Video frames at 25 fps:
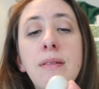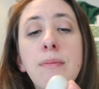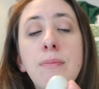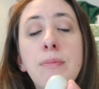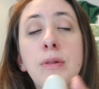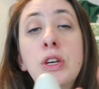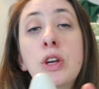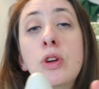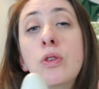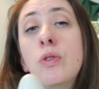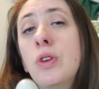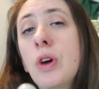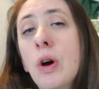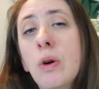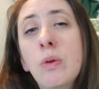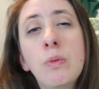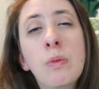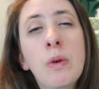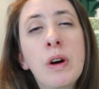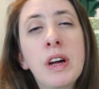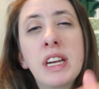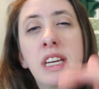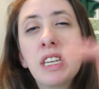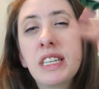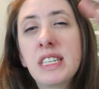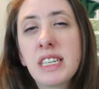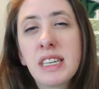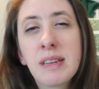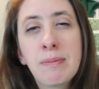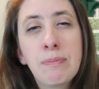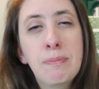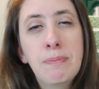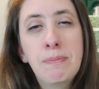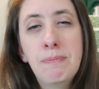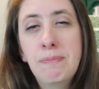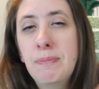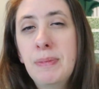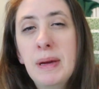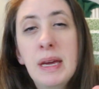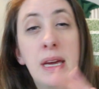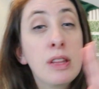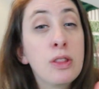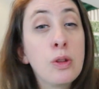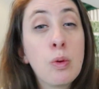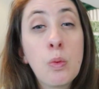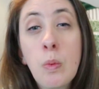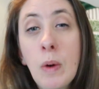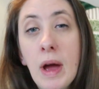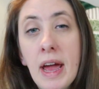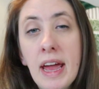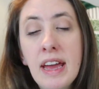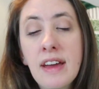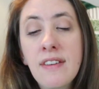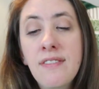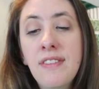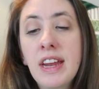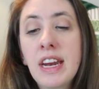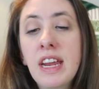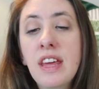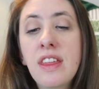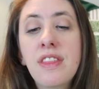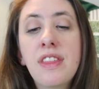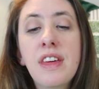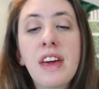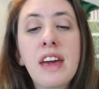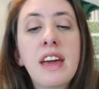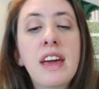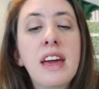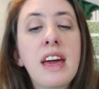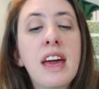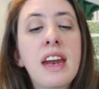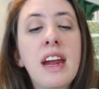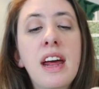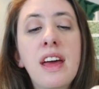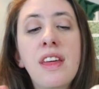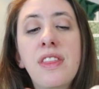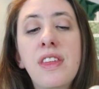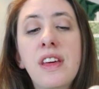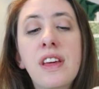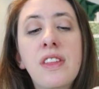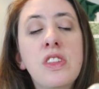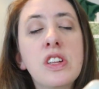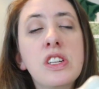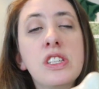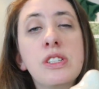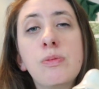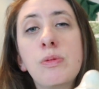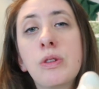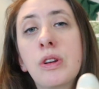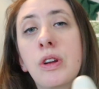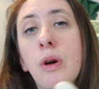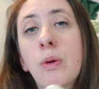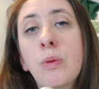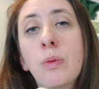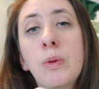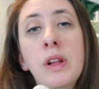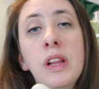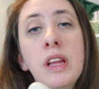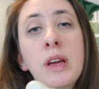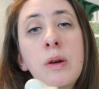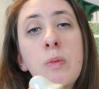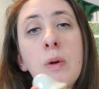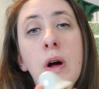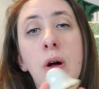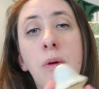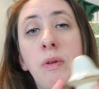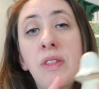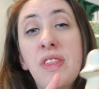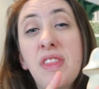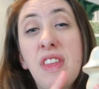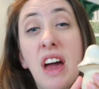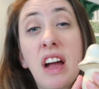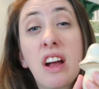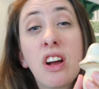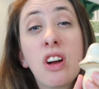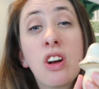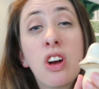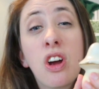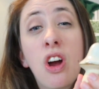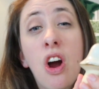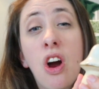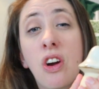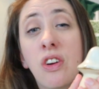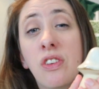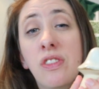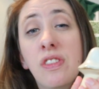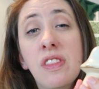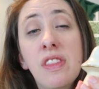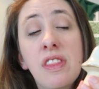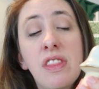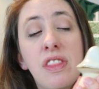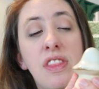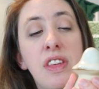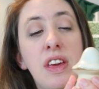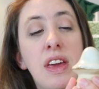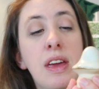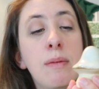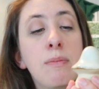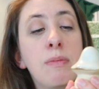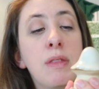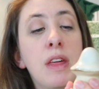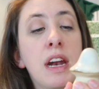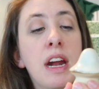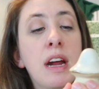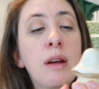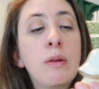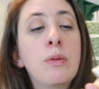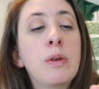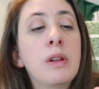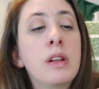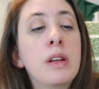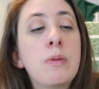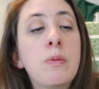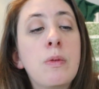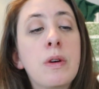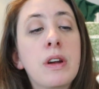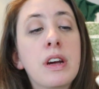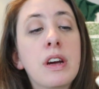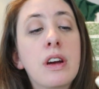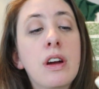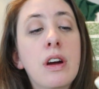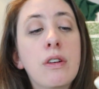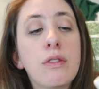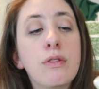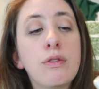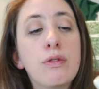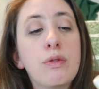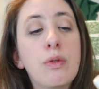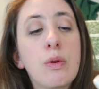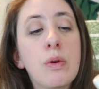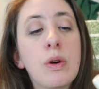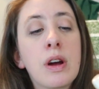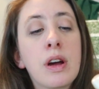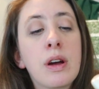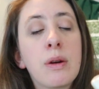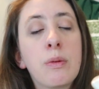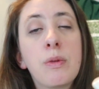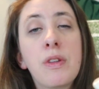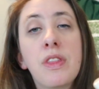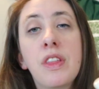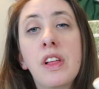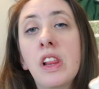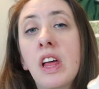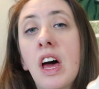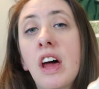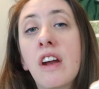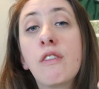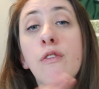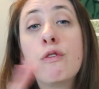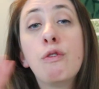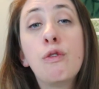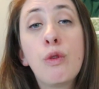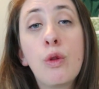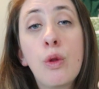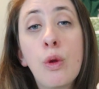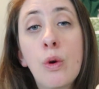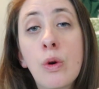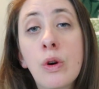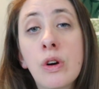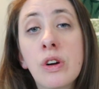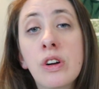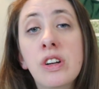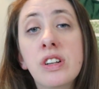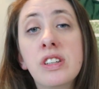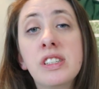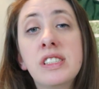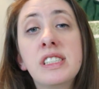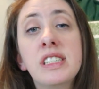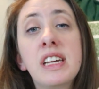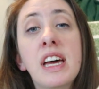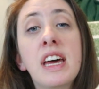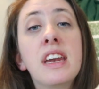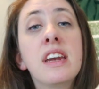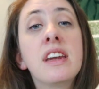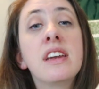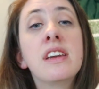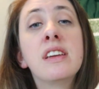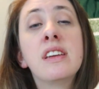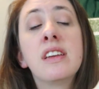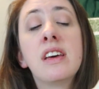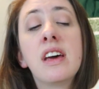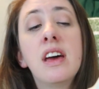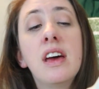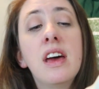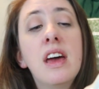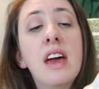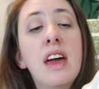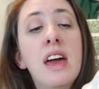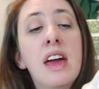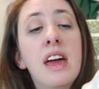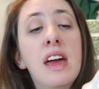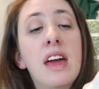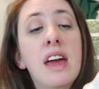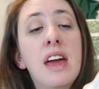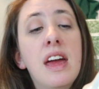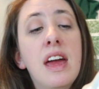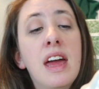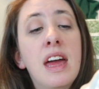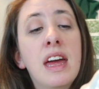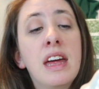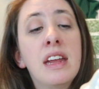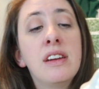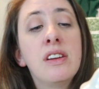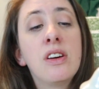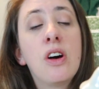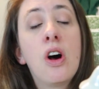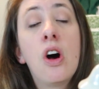but you don't want it to be in the way of anything. And I think this would go really well with that garden theme that I really want to go for, with a lot of florals and